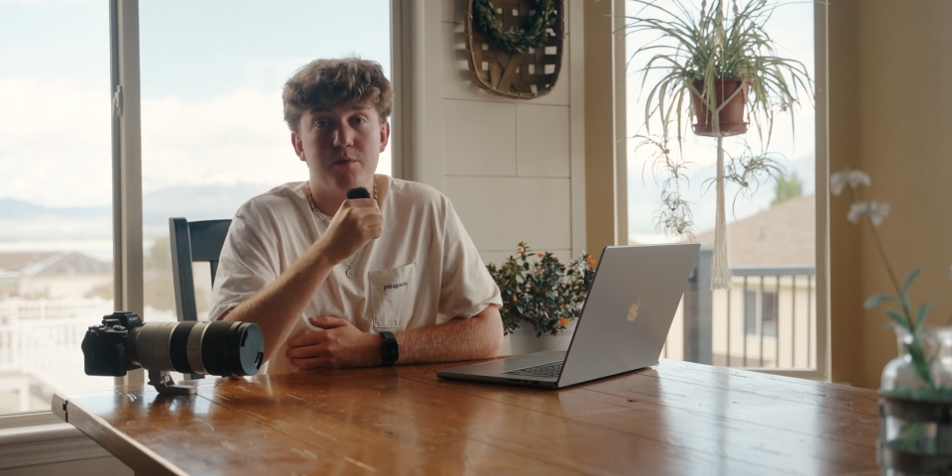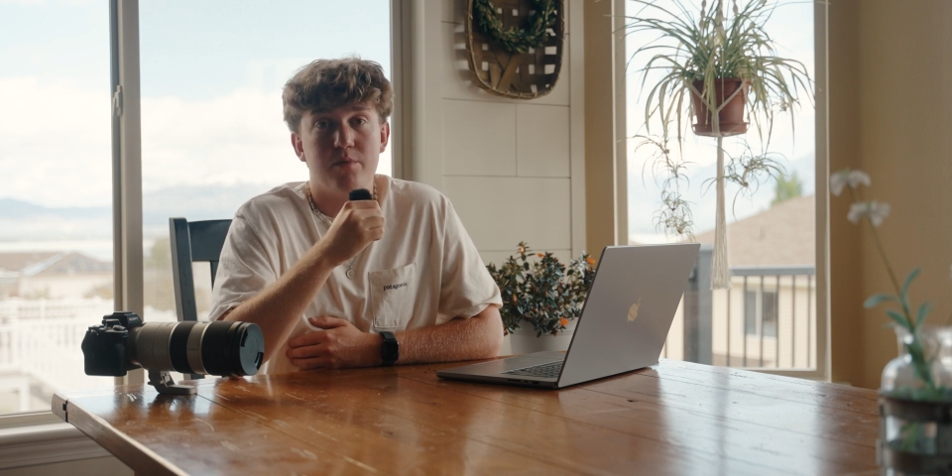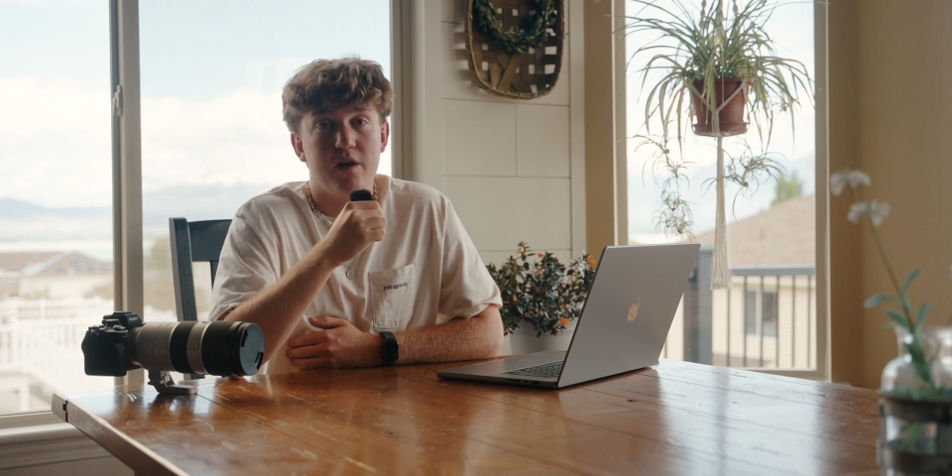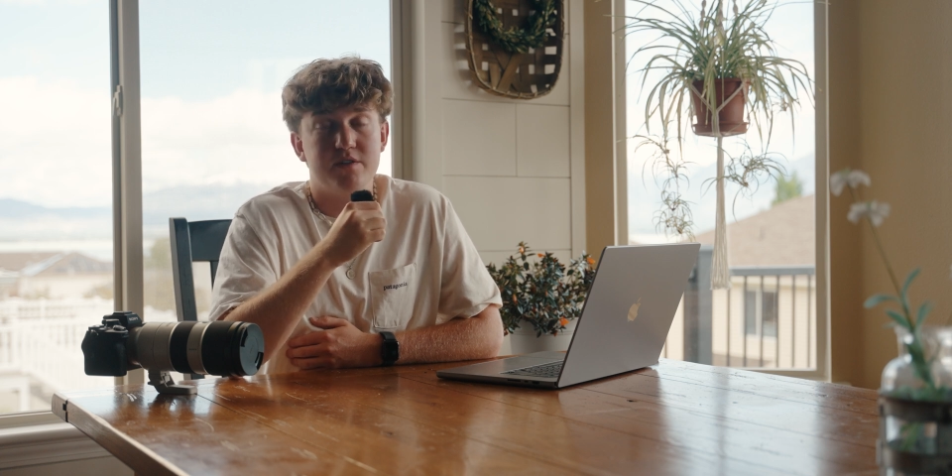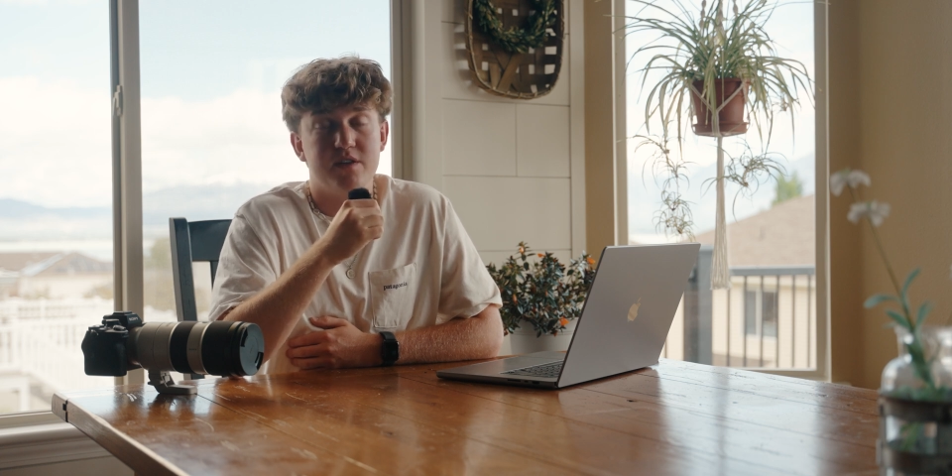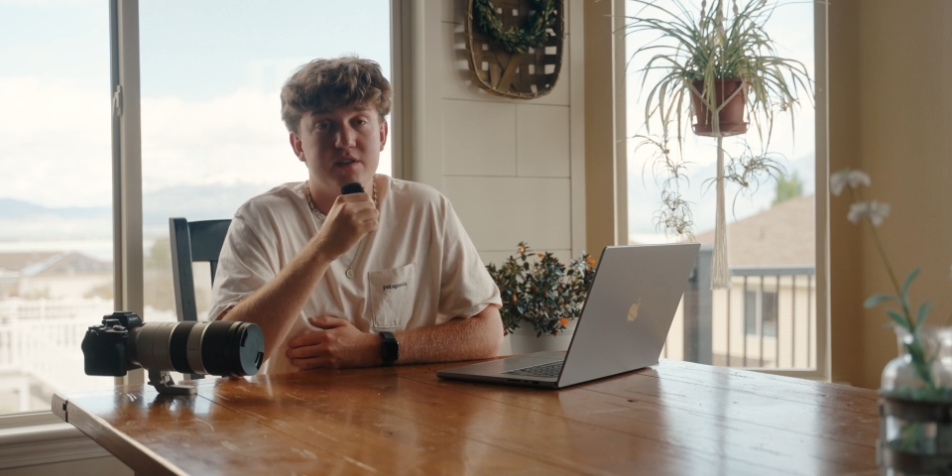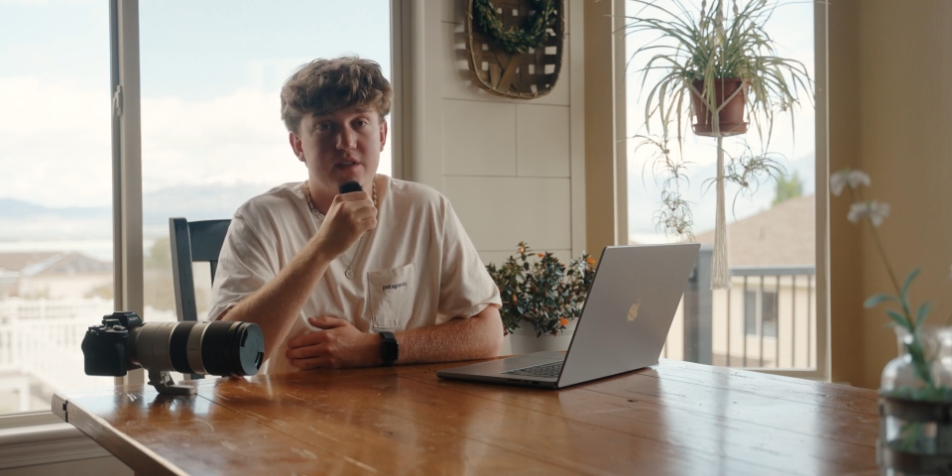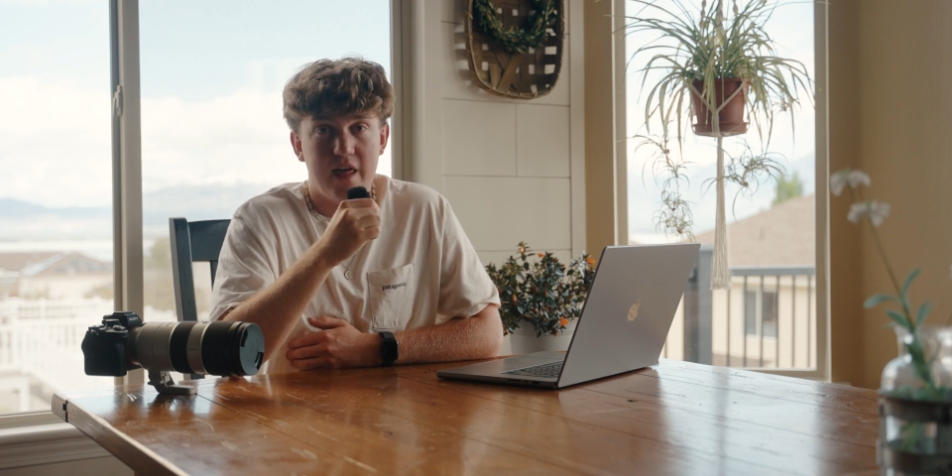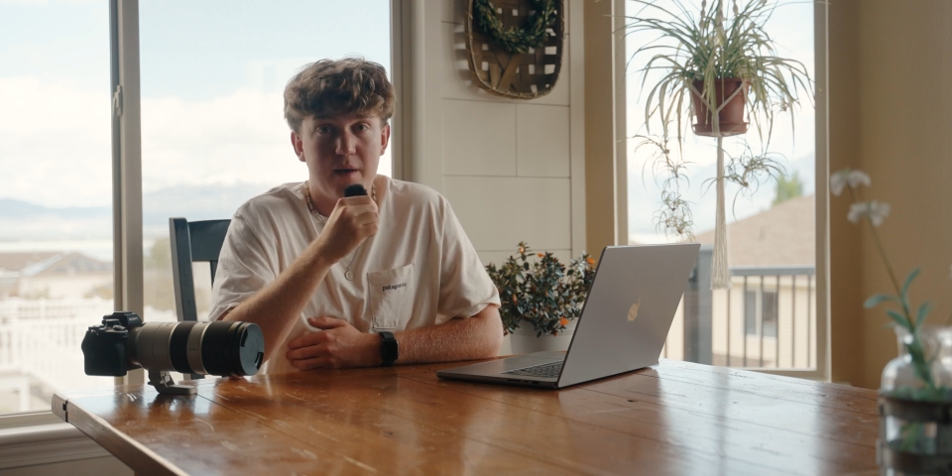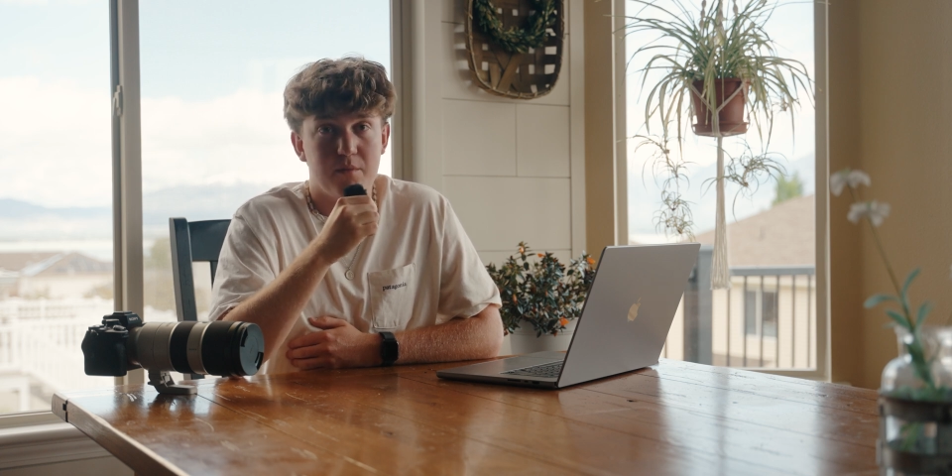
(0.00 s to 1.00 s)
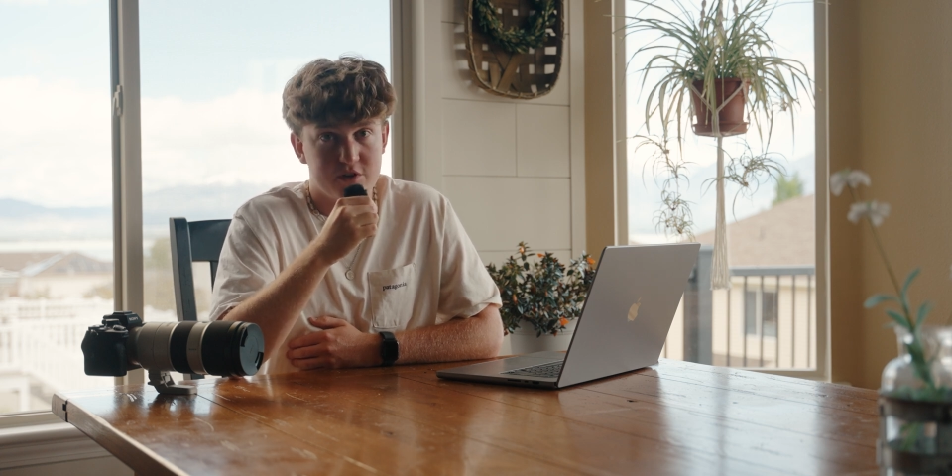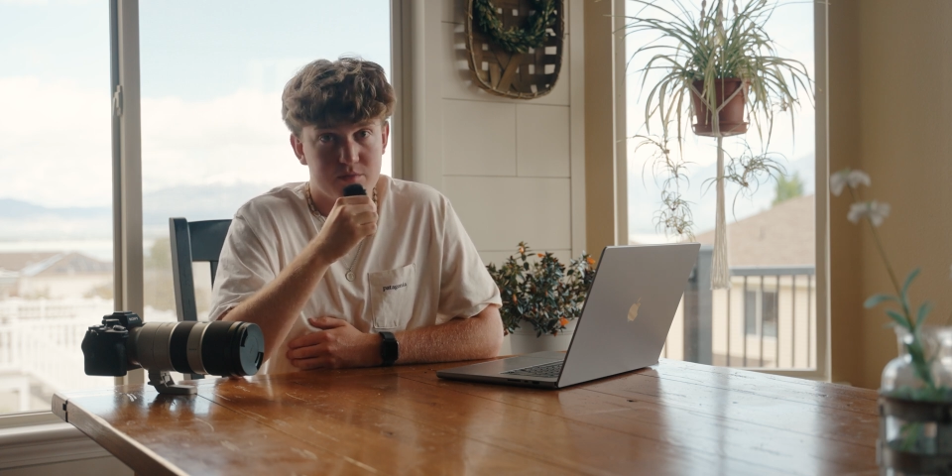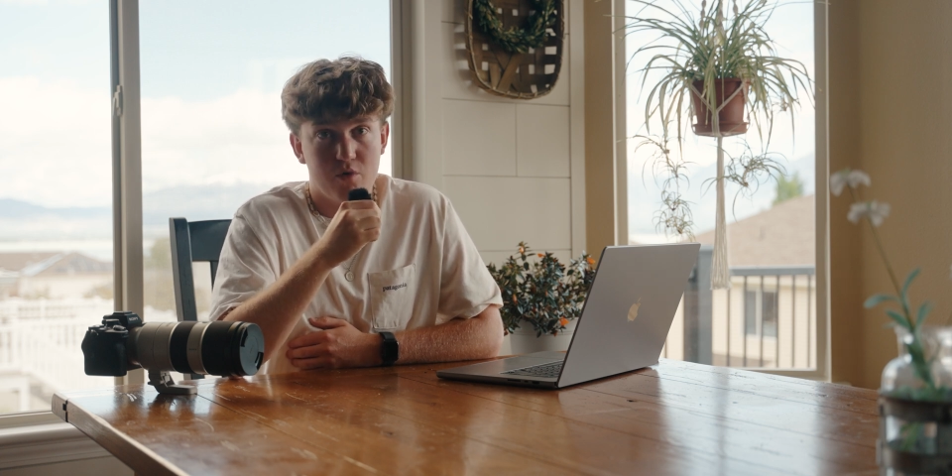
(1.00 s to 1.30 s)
your process that much